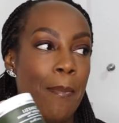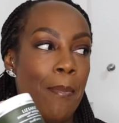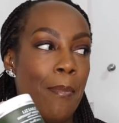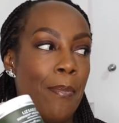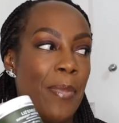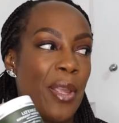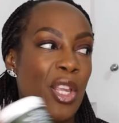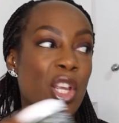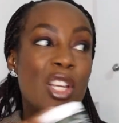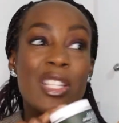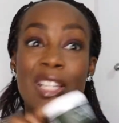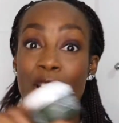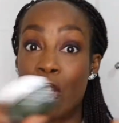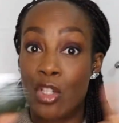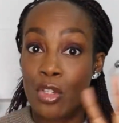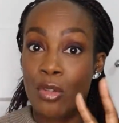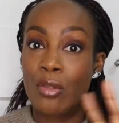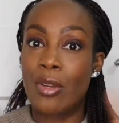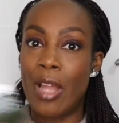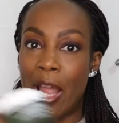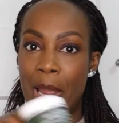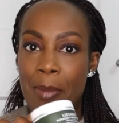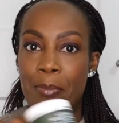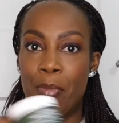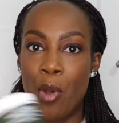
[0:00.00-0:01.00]
Because I do
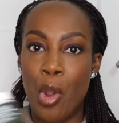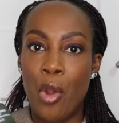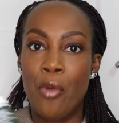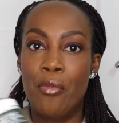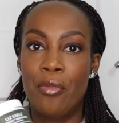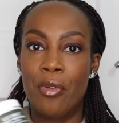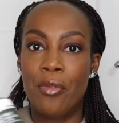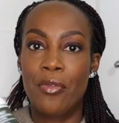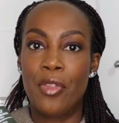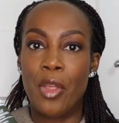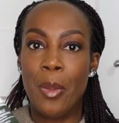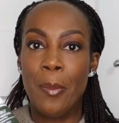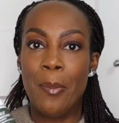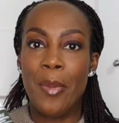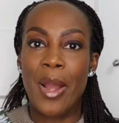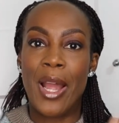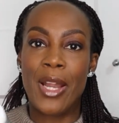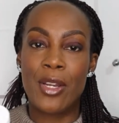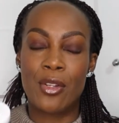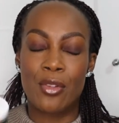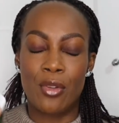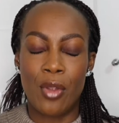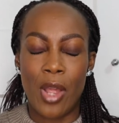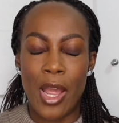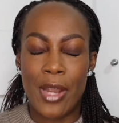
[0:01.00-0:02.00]
like both of them, but
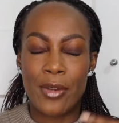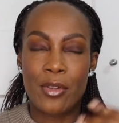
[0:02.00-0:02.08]
I